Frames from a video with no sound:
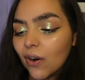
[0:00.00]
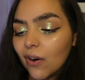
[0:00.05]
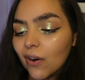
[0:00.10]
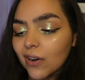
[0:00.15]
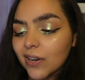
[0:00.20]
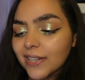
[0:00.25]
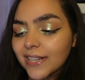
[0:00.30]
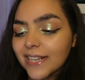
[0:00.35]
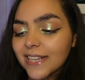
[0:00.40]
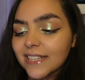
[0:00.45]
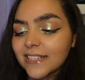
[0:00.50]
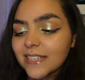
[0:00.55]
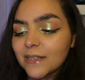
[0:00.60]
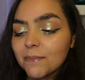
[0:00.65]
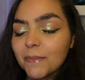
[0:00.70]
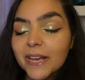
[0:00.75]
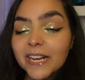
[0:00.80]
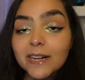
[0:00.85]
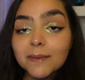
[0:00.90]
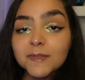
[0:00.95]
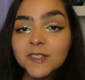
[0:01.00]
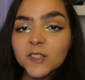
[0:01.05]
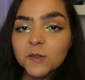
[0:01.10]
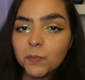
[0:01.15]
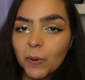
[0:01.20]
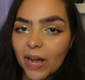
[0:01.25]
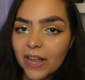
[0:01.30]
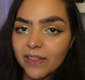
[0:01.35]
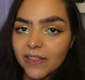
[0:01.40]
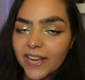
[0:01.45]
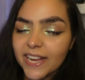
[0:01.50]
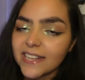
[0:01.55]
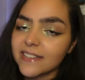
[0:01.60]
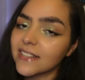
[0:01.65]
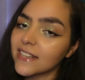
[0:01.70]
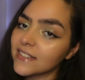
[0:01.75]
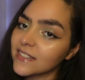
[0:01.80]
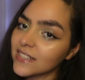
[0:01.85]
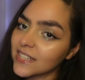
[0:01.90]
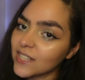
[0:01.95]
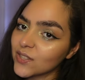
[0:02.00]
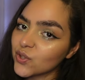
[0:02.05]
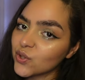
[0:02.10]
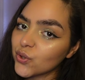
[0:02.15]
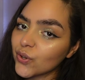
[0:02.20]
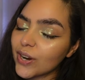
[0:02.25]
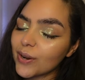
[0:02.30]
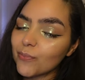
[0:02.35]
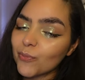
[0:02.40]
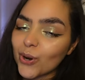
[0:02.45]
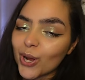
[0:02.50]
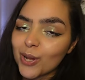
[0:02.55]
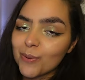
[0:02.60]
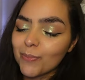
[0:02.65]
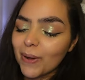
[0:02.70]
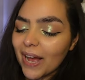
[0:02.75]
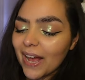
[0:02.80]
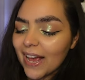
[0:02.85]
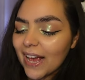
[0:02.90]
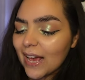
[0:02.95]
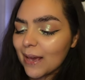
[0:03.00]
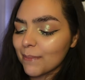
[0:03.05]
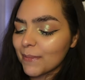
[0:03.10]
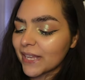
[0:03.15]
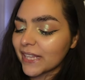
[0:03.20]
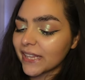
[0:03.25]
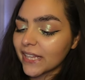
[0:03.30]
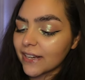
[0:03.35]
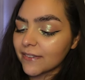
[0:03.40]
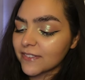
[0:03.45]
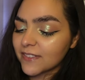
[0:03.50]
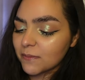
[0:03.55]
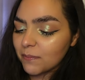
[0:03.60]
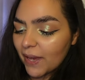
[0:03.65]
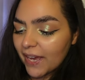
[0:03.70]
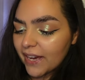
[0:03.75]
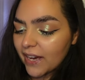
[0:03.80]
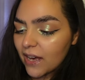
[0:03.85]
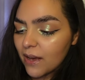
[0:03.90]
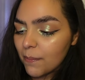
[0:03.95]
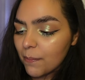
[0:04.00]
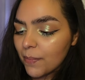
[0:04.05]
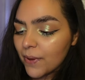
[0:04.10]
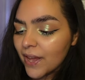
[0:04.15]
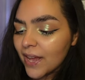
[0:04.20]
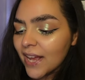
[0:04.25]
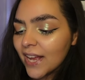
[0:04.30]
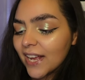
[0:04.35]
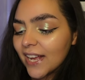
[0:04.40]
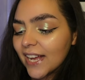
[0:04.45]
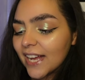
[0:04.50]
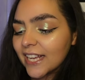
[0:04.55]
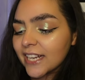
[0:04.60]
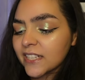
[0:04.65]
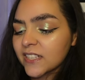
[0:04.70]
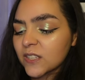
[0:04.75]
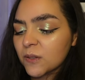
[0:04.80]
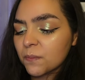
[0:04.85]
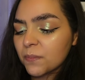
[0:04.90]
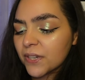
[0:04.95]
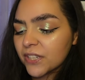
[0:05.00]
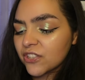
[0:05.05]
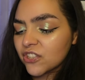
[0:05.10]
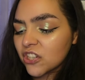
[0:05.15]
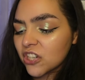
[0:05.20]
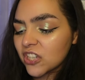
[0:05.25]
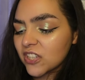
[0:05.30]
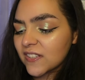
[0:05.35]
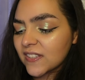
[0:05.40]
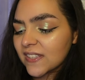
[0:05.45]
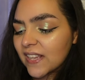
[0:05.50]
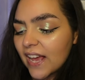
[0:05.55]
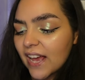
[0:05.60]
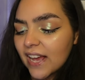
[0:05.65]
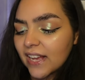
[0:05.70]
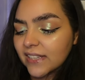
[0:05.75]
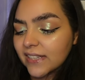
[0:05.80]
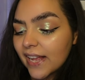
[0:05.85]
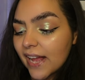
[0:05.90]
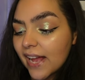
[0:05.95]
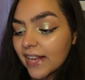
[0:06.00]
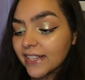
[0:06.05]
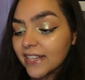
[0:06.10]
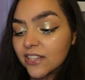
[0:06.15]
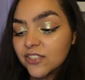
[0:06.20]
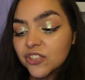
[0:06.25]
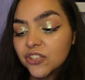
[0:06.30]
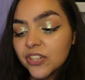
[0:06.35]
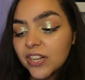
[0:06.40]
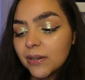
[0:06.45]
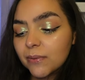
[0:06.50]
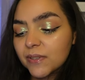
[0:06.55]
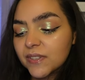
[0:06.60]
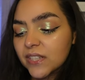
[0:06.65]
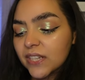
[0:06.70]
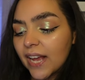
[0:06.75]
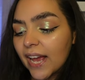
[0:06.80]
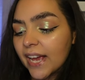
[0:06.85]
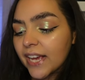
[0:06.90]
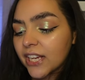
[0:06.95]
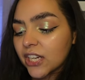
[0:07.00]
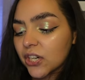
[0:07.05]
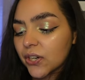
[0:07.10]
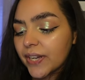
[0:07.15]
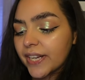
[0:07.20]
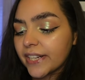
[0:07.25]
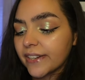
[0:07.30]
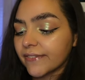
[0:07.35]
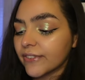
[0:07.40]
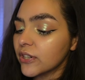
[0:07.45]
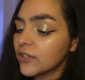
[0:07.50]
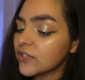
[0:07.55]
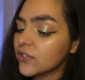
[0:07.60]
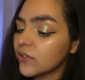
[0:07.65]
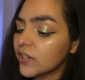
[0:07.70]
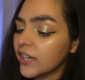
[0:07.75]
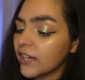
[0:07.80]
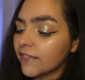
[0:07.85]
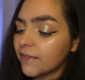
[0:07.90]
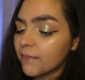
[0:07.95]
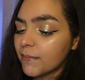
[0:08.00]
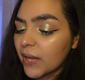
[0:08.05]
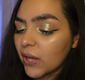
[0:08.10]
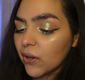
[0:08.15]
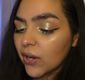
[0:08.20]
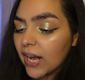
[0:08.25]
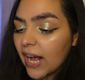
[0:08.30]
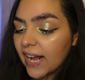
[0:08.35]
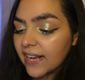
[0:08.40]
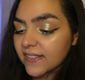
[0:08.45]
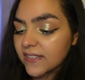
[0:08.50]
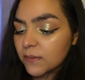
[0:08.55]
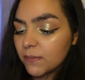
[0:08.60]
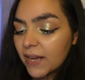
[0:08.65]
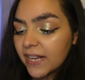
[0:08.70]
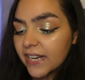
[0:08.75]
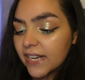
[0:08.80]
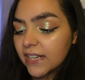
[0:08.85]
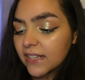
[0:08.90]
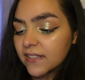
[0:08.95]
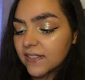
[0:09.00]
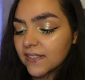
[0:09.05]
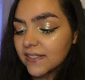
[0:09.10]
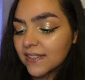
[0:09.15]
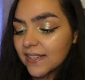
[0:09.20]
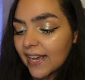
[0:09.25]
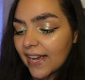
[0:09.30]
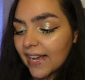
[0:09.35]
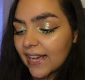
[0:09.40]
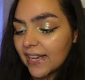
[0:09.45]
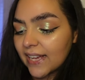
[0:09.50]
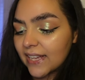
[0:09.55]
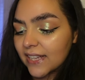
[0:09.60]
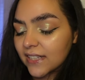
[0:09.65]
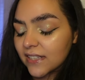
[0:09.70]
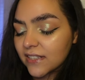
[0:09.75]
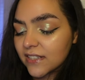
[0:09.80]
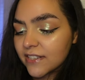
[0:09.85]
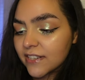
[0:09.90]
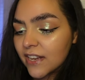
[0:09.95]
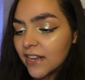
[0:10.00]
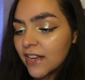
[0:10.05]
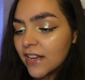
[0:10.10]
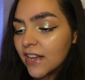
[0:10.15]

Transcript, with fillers: on Indie Makeup Spotlight, that's an Instagram run by Amy Loves Makeup. And it's a picture saying that yesterday was an eight year anniversary of Melt Cosmetics and